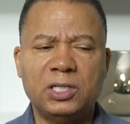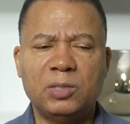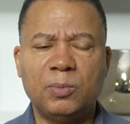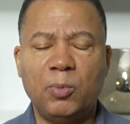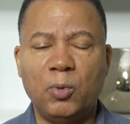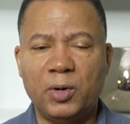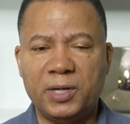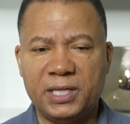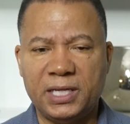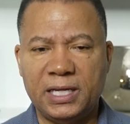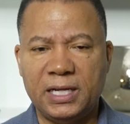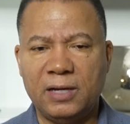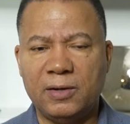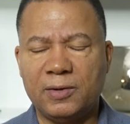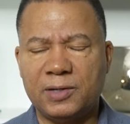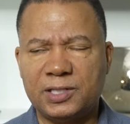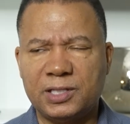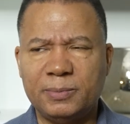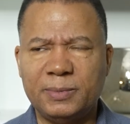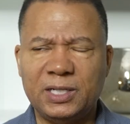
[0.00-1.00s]
to point that out
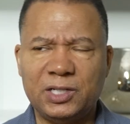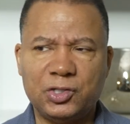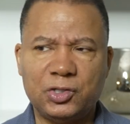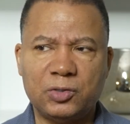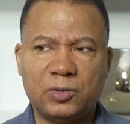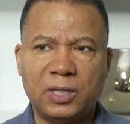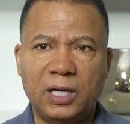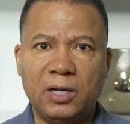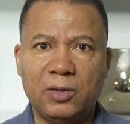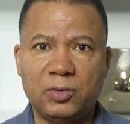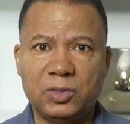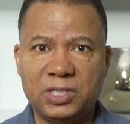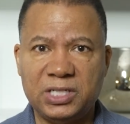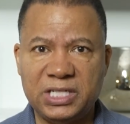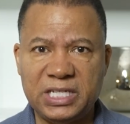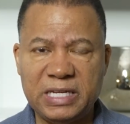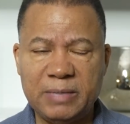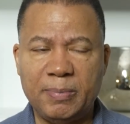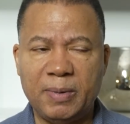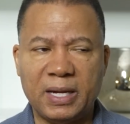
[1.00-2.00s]
because I'm not sure how
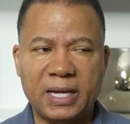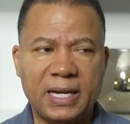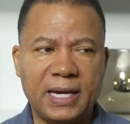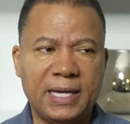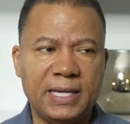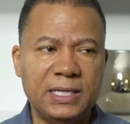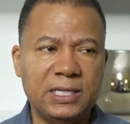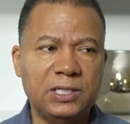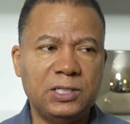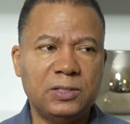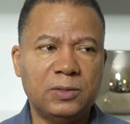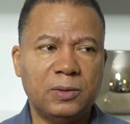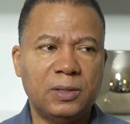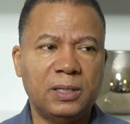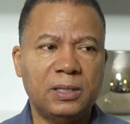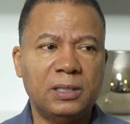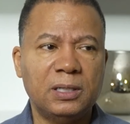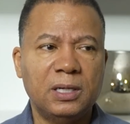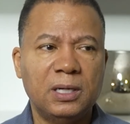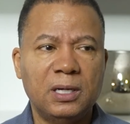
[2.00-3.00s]
deep I got into
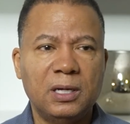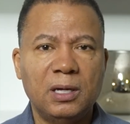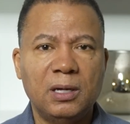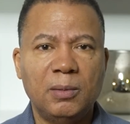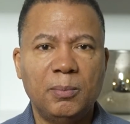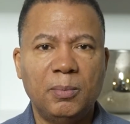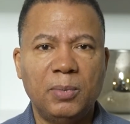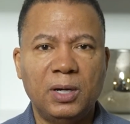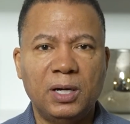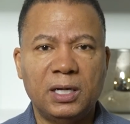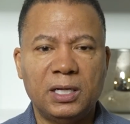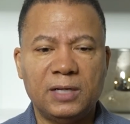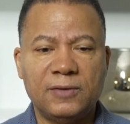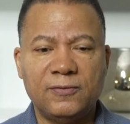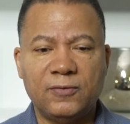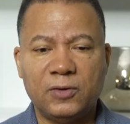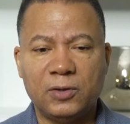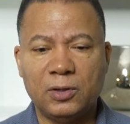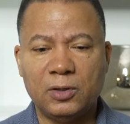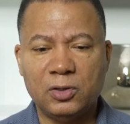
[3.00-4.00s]
it.
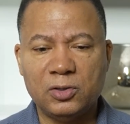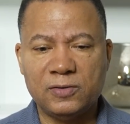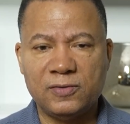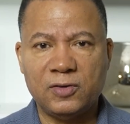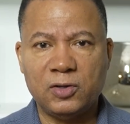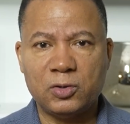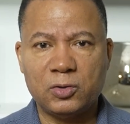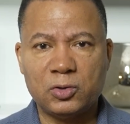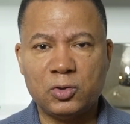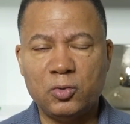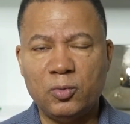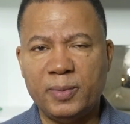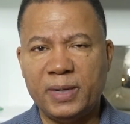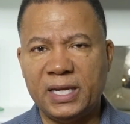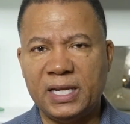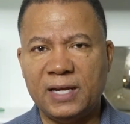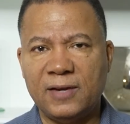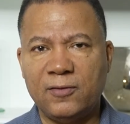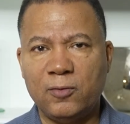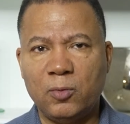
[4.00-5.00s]
And for those viewers who
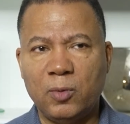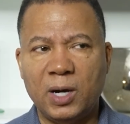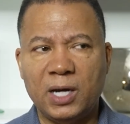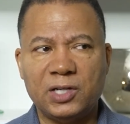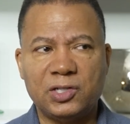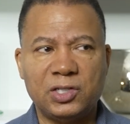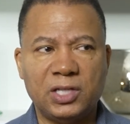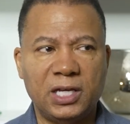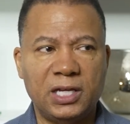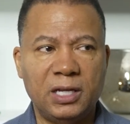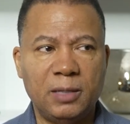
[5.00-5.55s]
may not have watched that